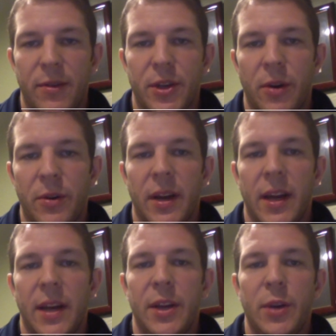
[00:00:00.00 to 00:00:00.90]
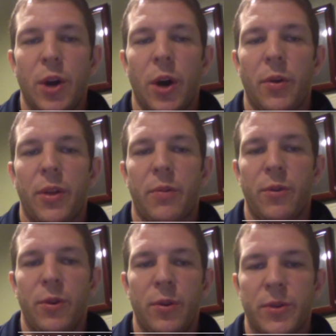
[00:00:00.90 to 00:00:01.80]
So you go
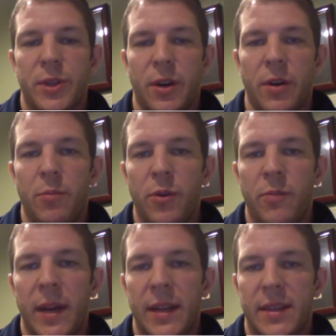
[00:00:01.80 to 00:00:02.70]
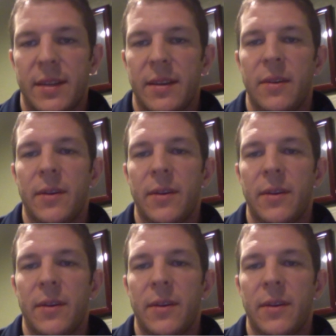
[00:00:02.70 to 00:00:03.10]
through certain movements.